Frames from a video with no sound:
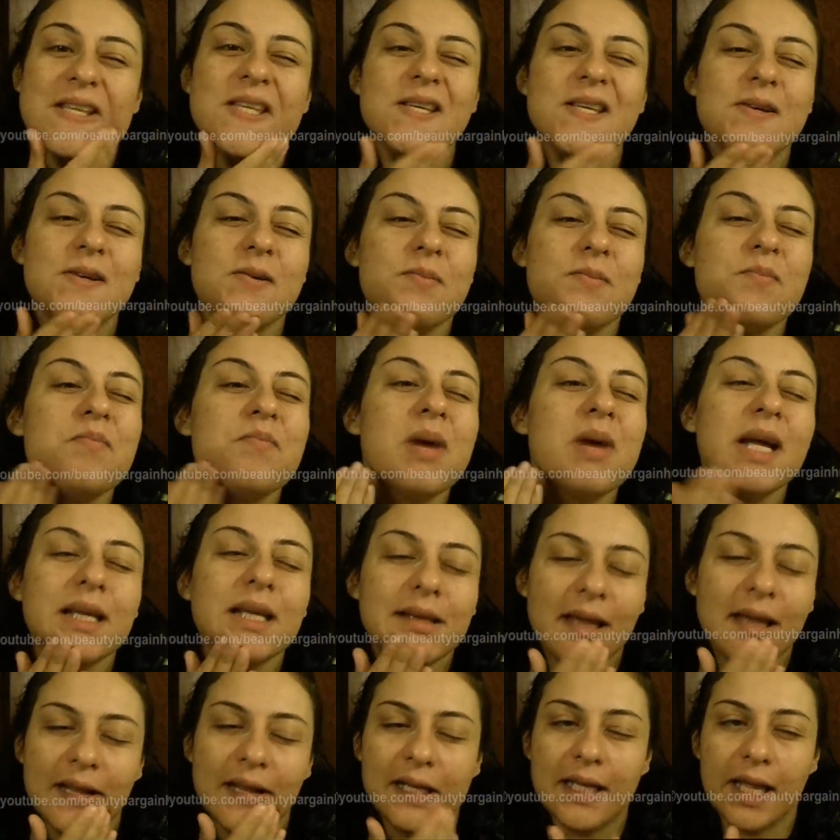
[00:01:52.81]
you
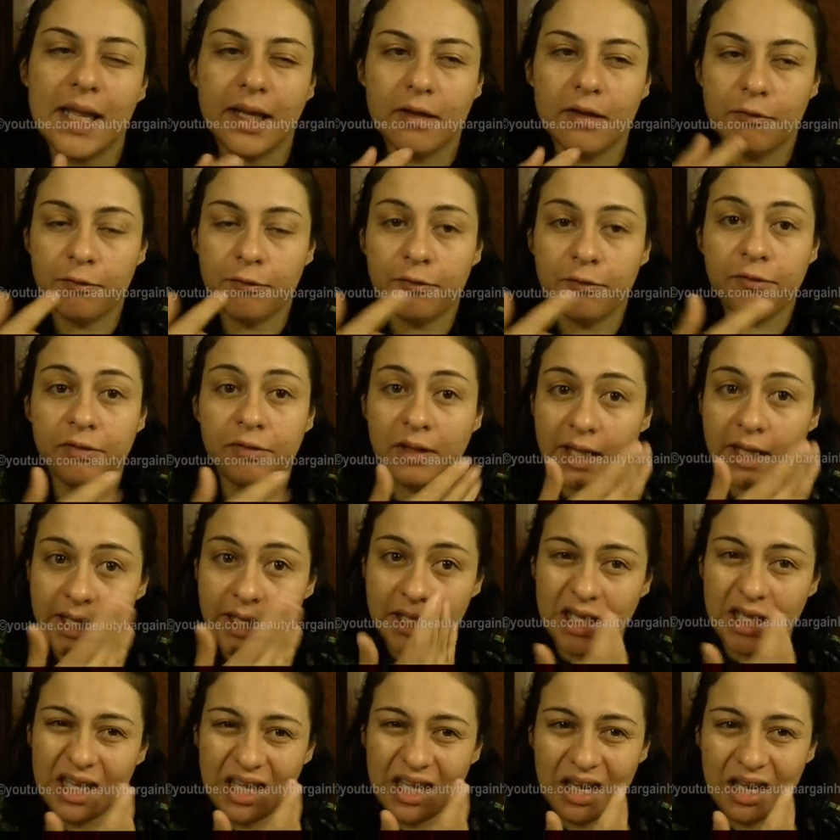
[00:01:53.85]
might get like
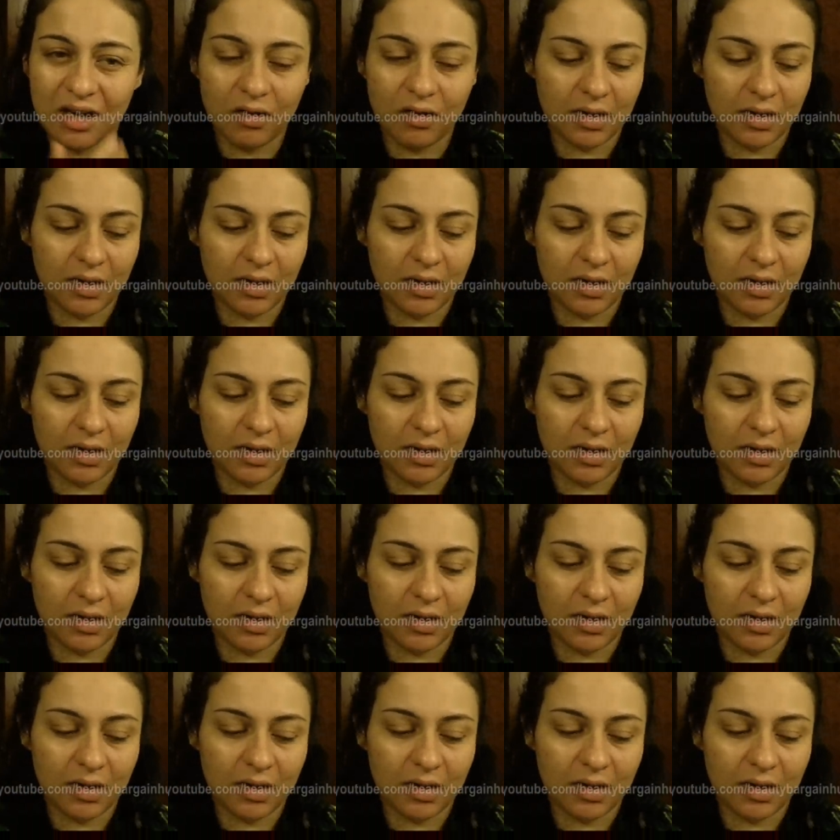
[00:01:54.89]
flaky